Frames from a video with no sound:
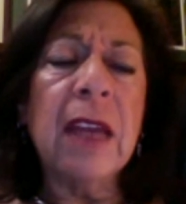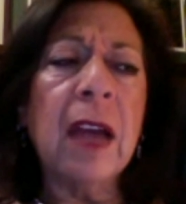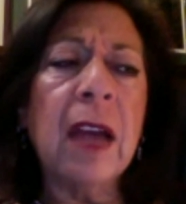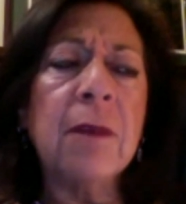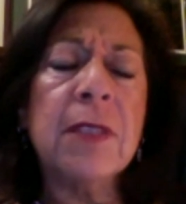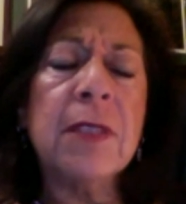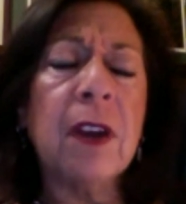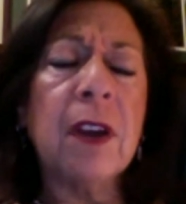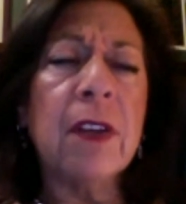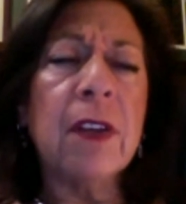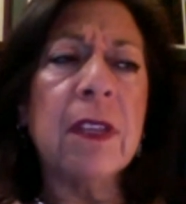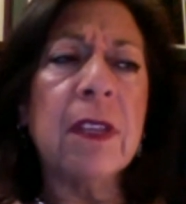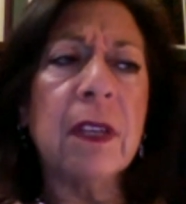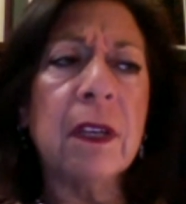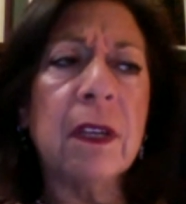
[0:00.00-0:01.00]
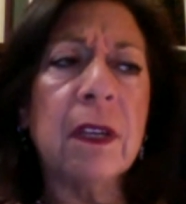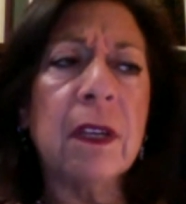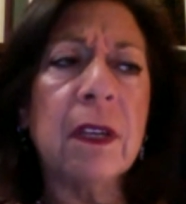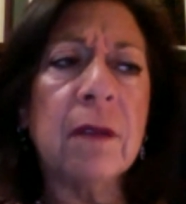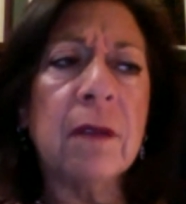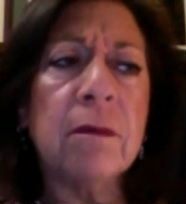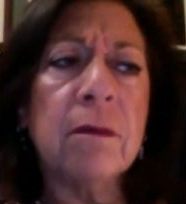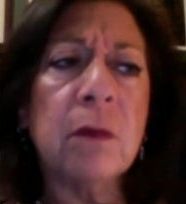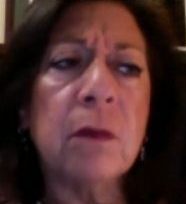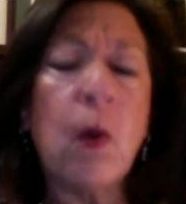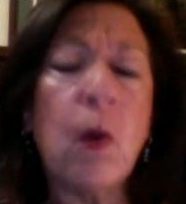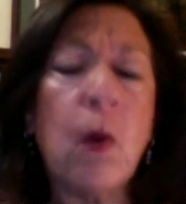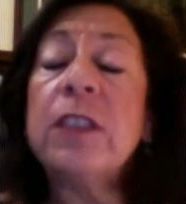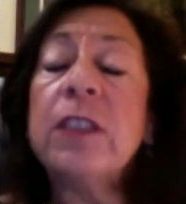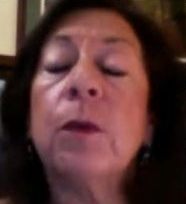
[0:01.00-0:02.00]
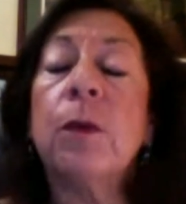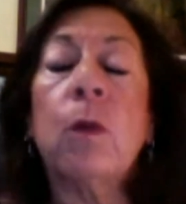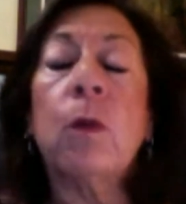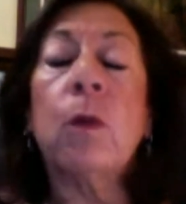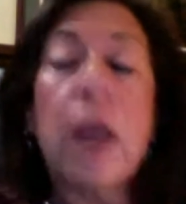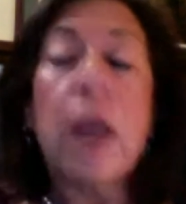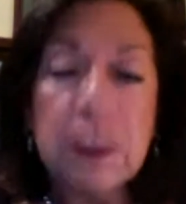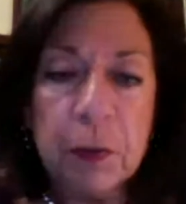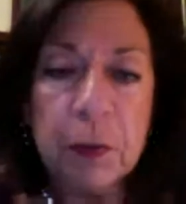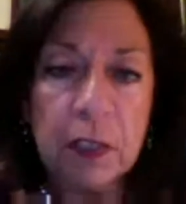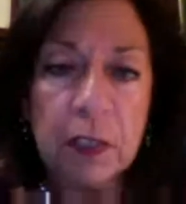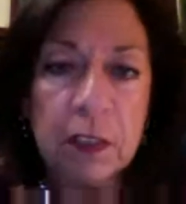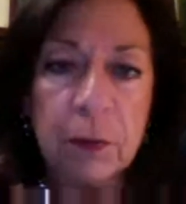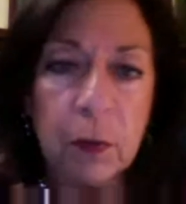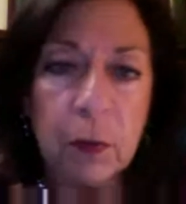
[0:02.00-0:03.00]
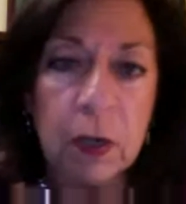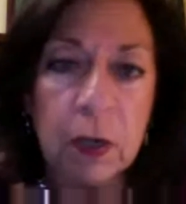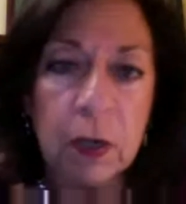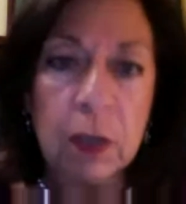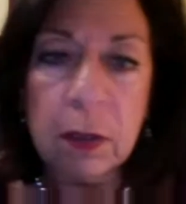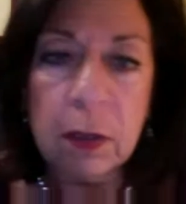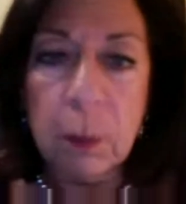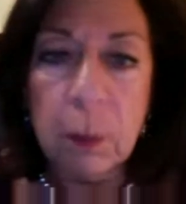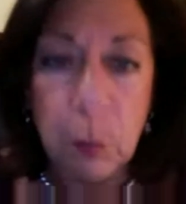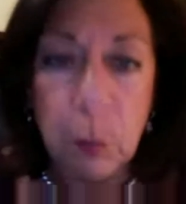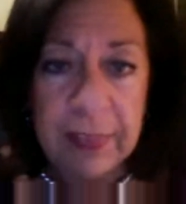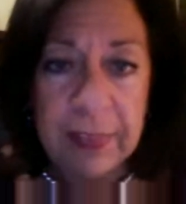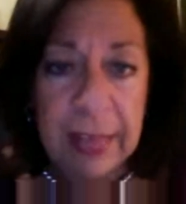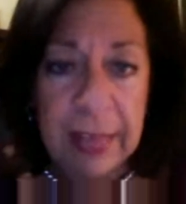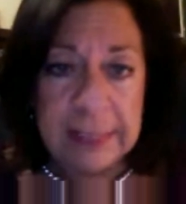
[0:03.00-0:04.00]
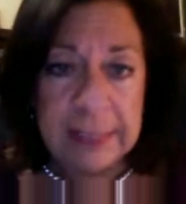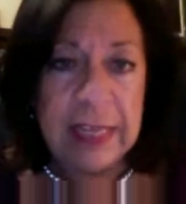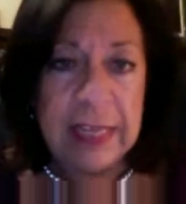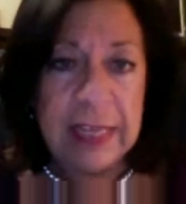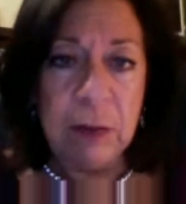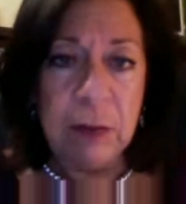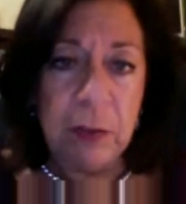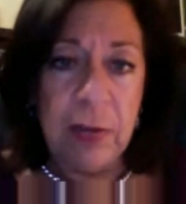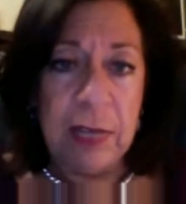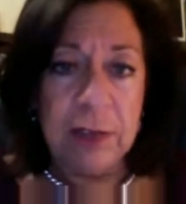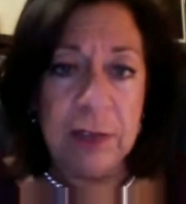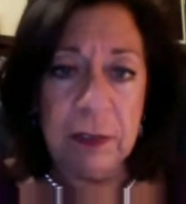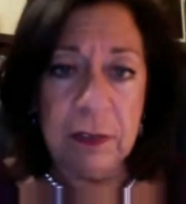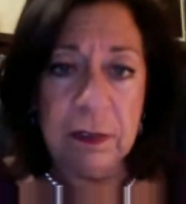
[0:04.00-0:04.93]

I'm sorry, why does productive work bring that? Is that what you asked?